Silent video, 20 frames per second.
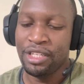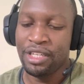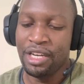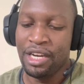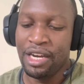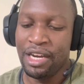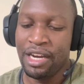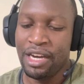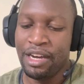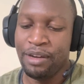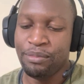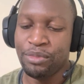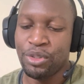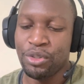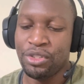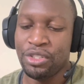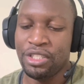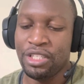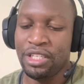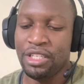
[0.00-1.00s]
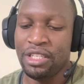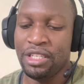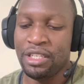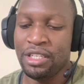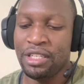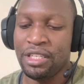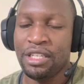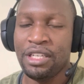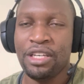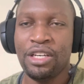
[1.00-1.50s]
to
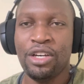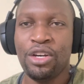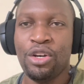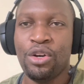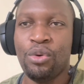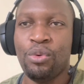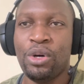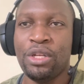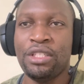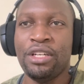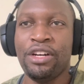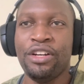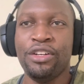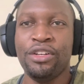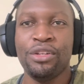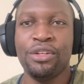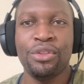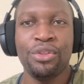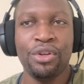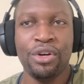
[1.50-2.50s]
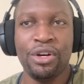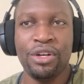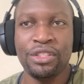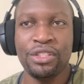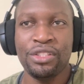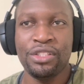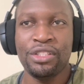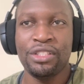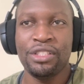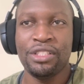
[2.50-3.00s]
see what are your
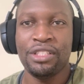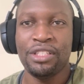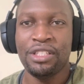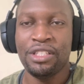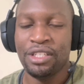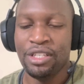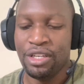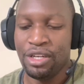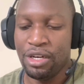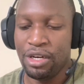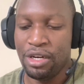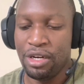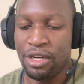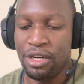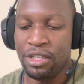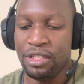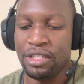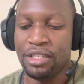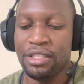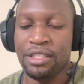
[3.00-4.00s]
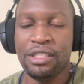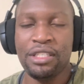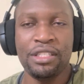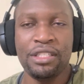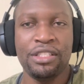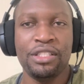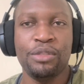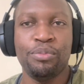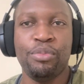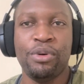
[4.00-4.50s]
thoughts on
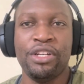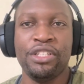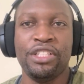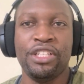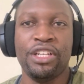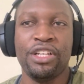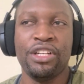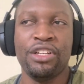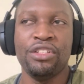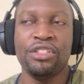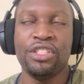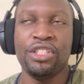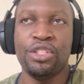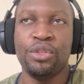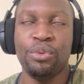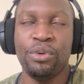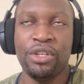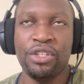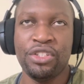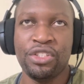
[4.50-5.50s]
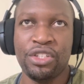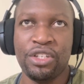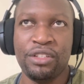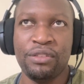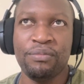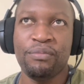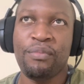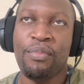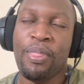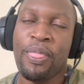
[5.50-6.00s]
this particular situation.
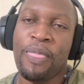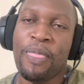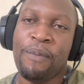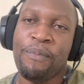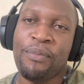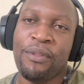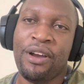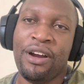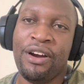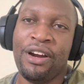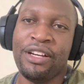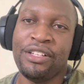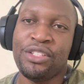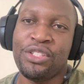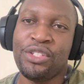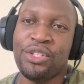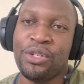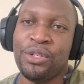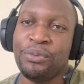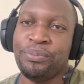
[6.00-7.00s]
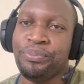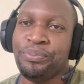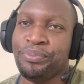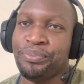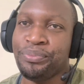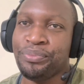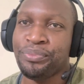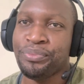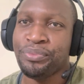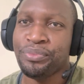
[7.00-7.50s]
All right, so
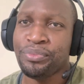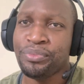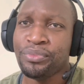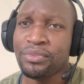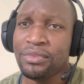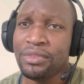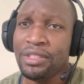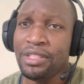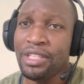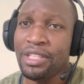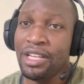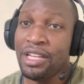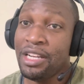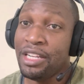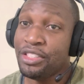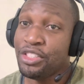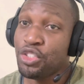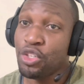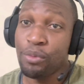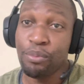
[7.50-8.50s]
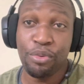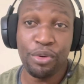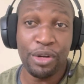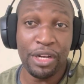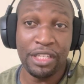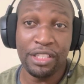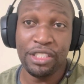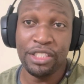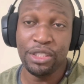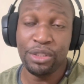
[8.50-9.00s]
let's jump
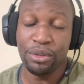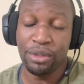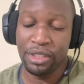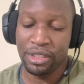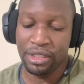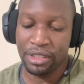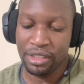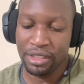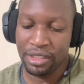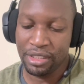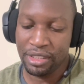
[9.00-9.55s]
right into it.